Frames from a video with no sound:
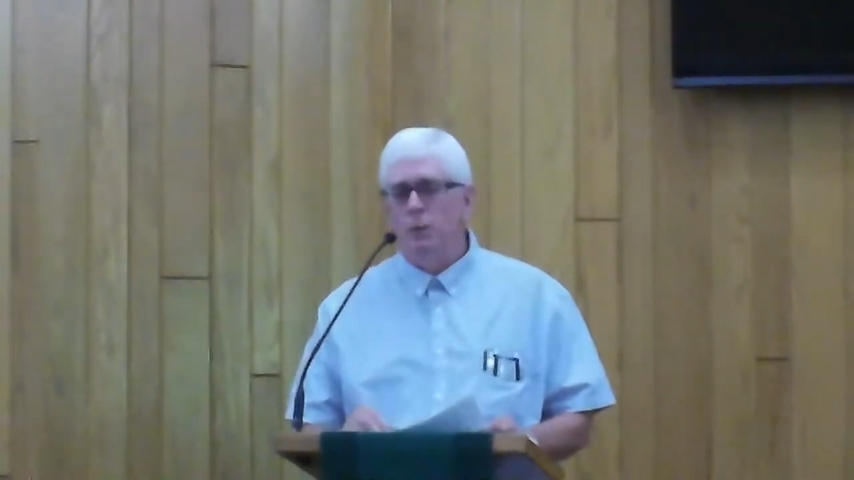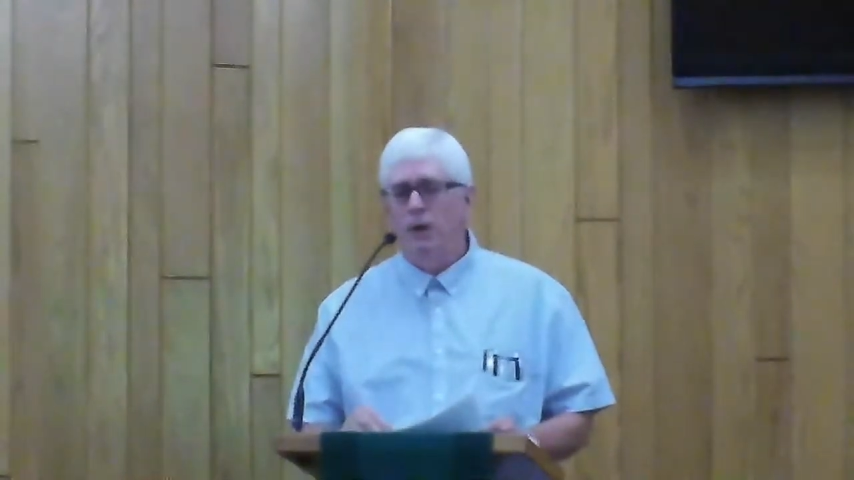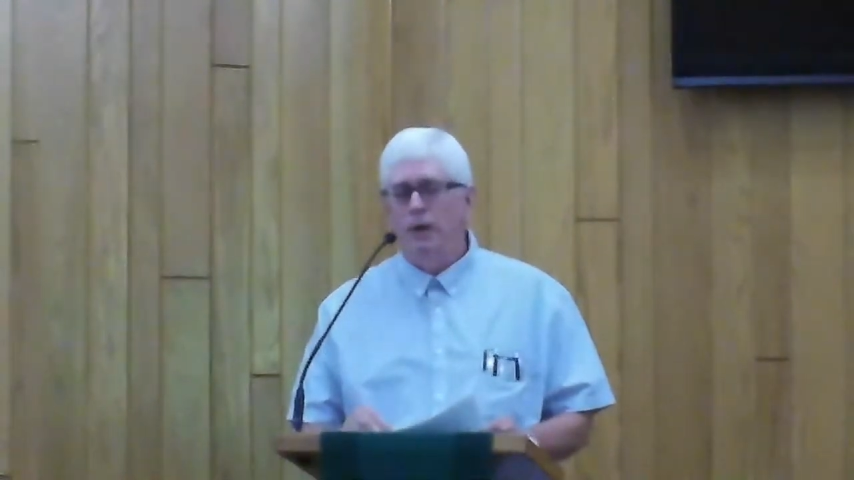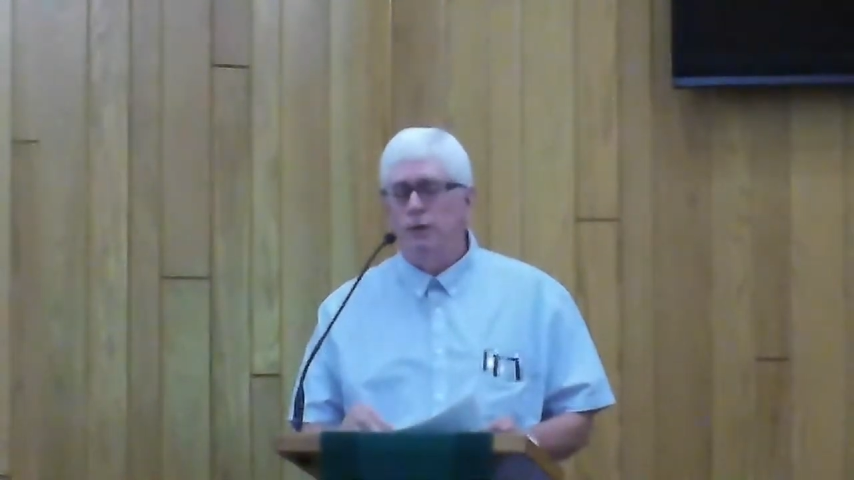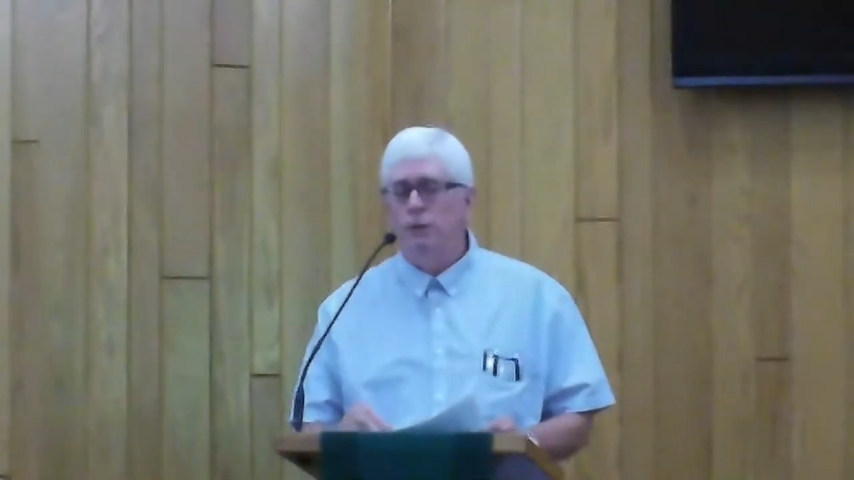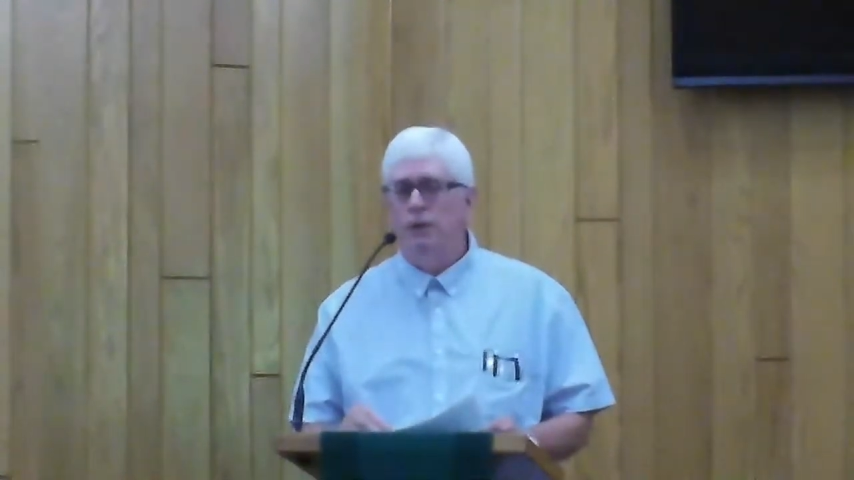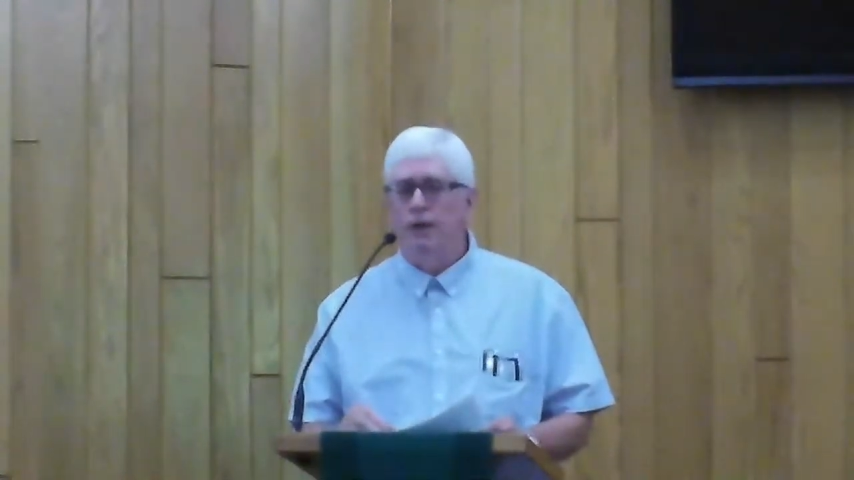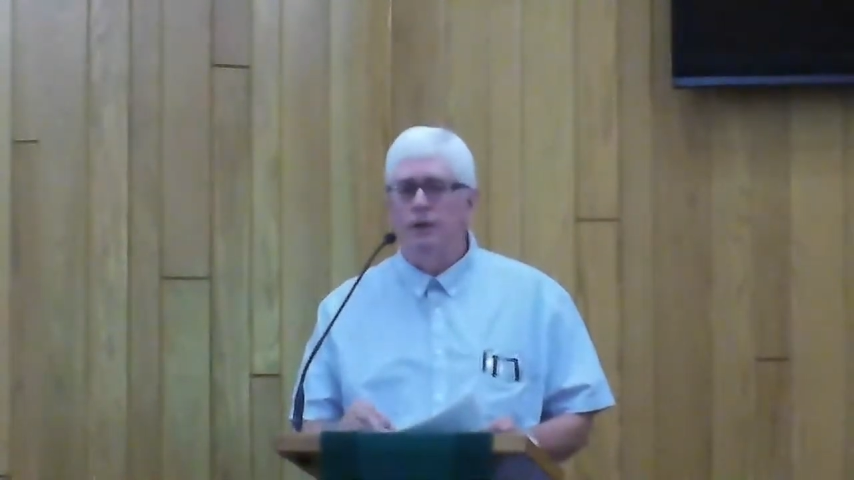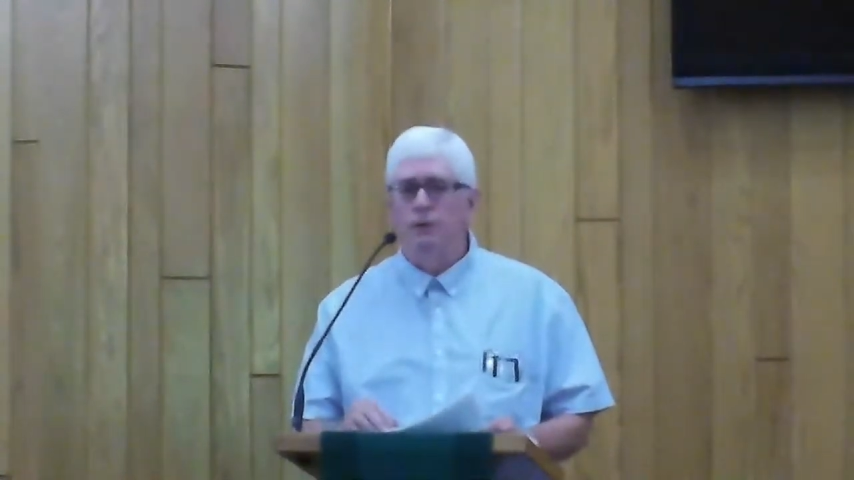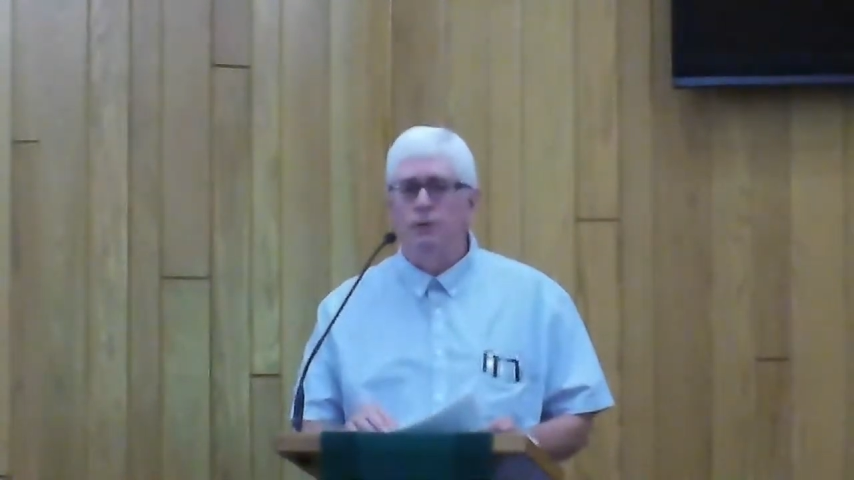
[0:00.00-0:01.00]
a tool I
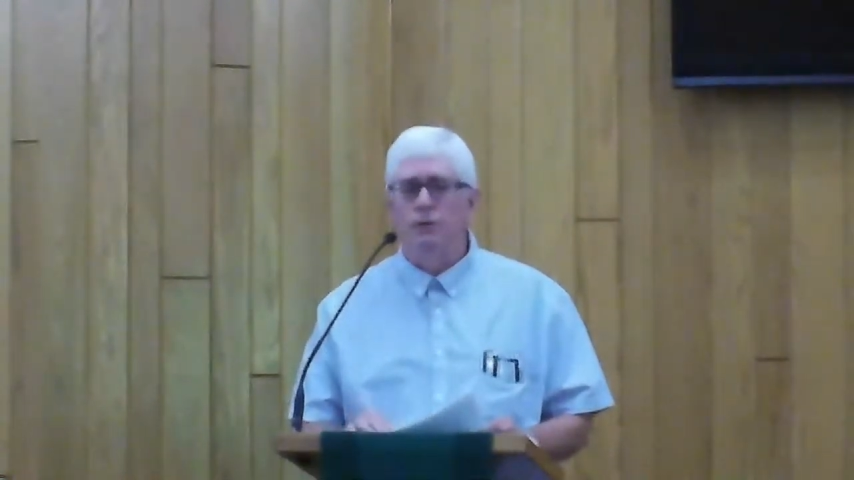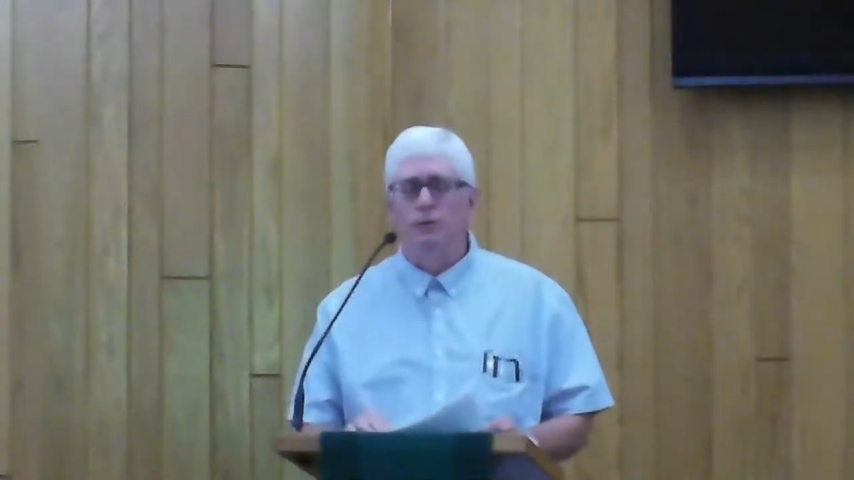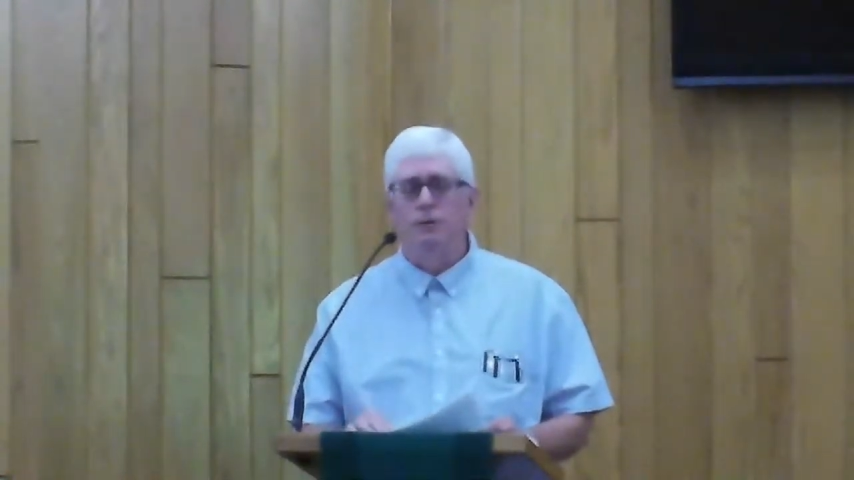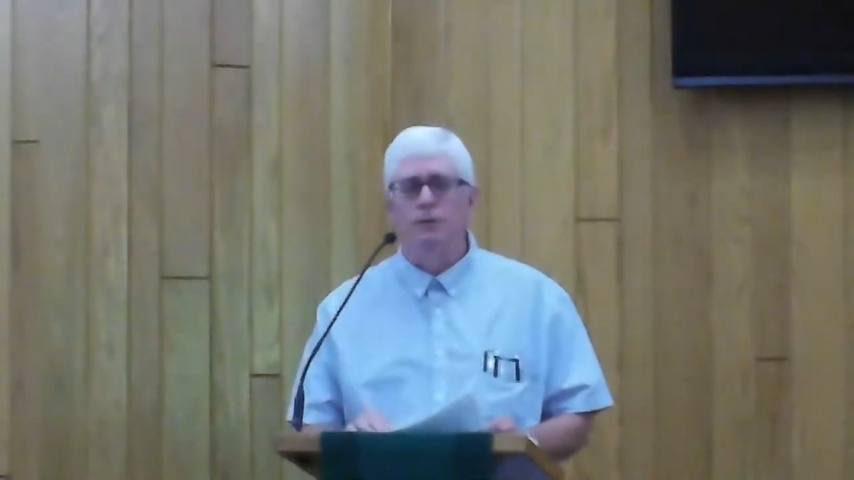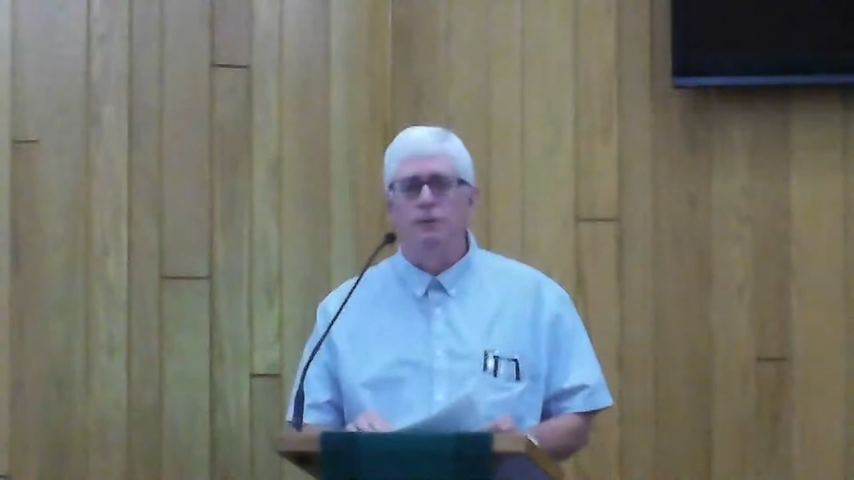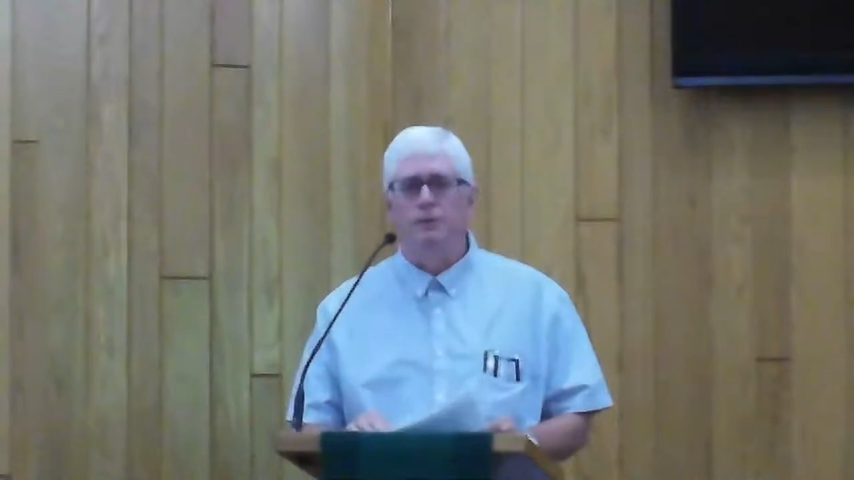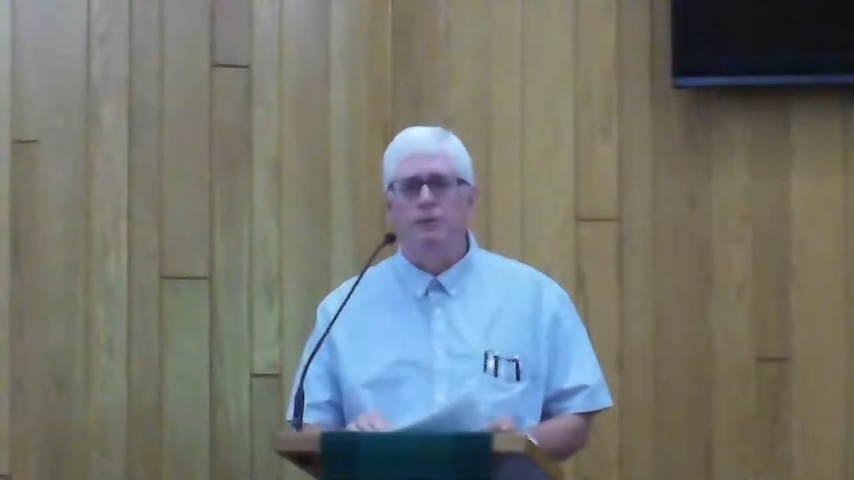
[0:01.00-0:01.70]
use to